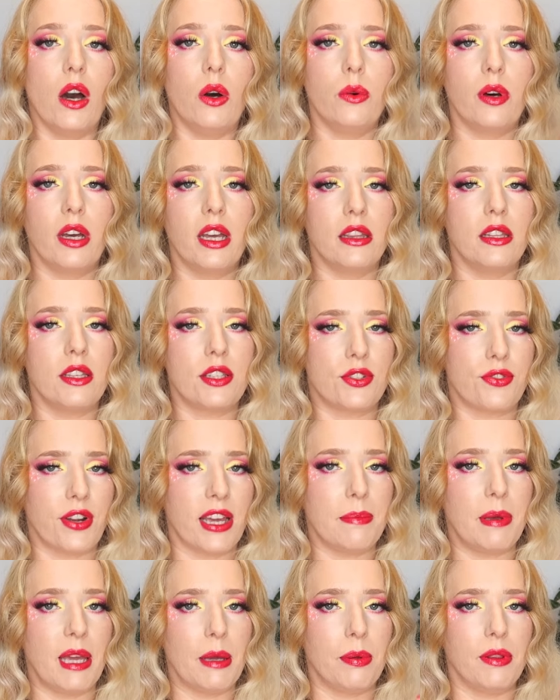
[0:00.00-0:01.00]
Oh, and the
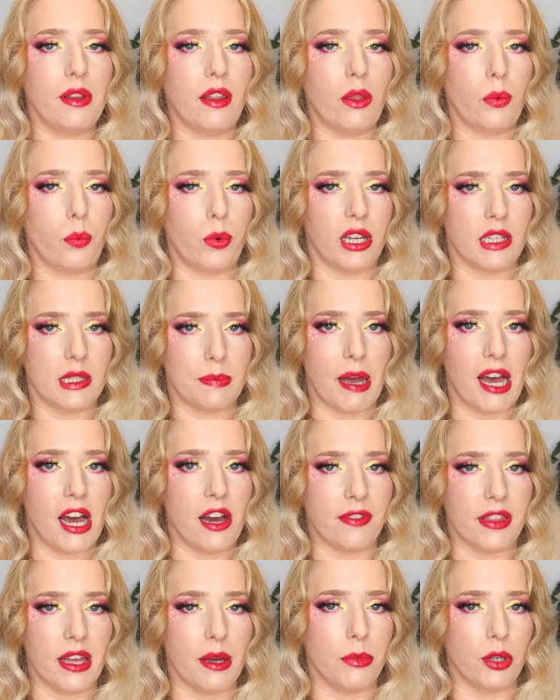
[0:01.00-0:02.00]
straight people are the worst
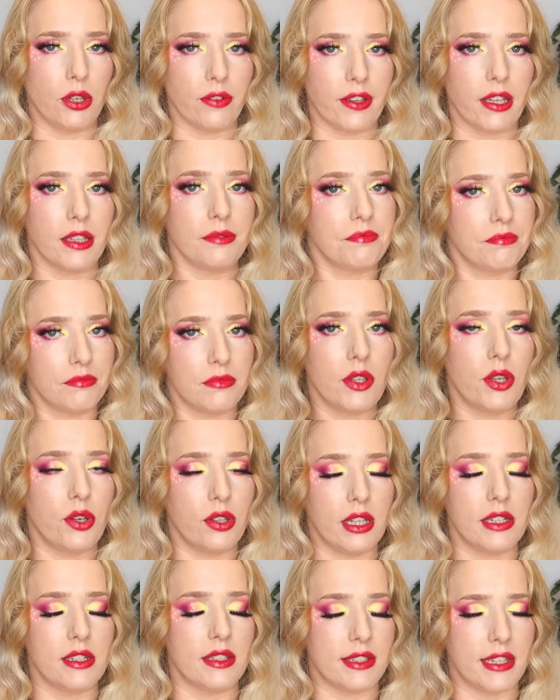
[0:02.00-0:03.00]
part of that movie.
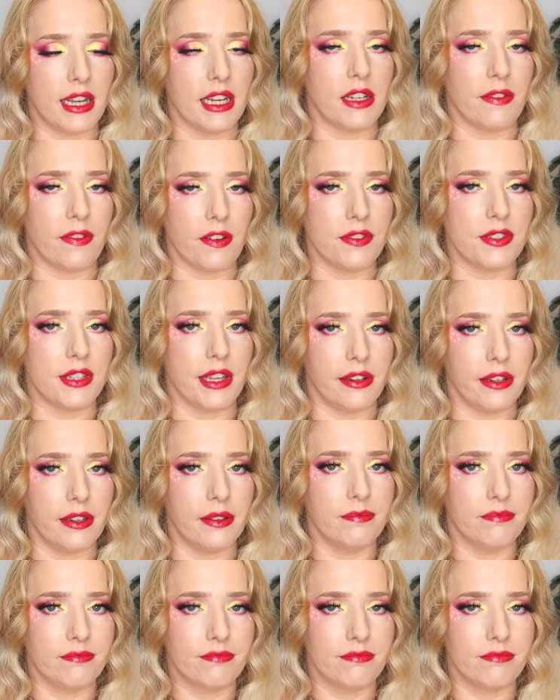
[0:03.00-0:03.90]
You'll understand if you've seen it.